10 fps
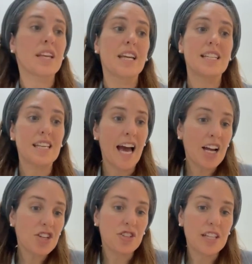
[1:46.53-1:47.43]
It's
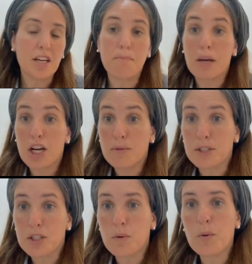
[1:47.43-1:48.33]
actually
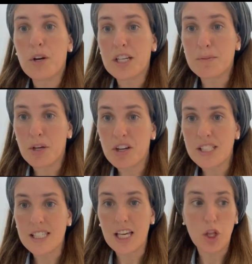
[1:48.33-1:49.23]
comparable to what we're
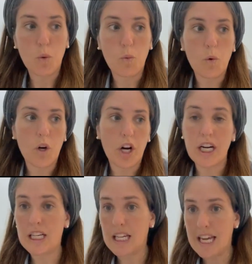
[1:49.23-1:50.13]
experiencing in the war
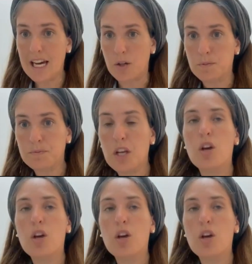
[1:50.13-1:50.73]
now.